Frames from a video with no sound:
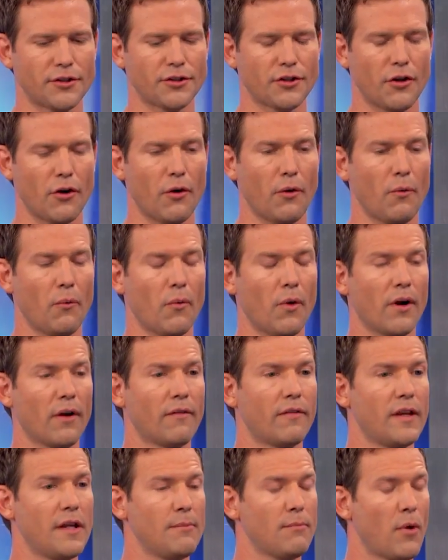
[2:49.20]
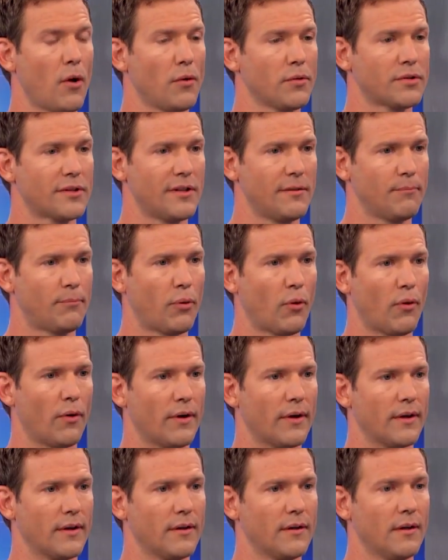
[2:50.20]
the show. One of the most
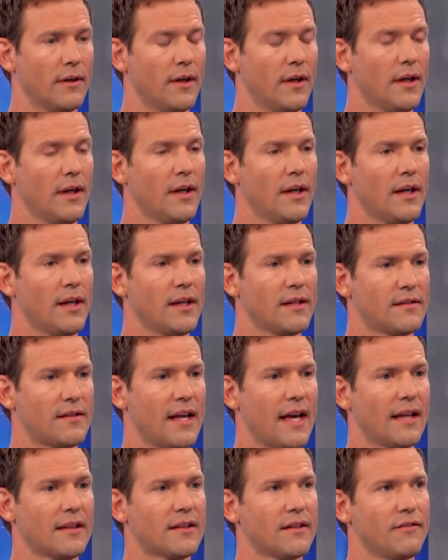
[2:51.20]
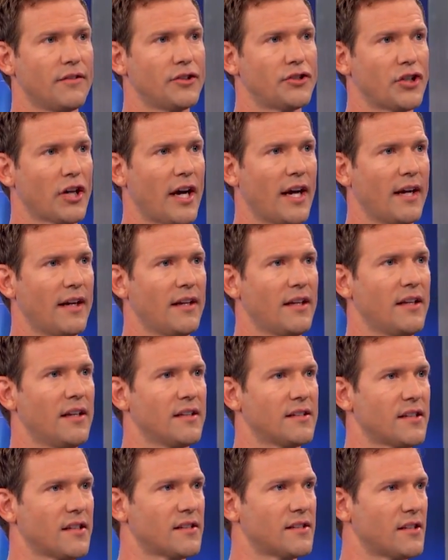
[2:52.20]
important is that the vagina
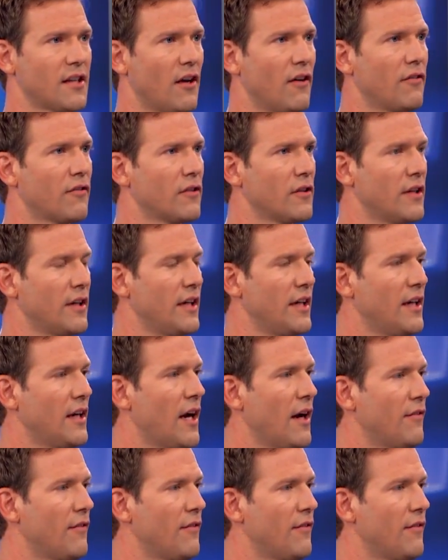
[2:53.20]
is a self-cleaning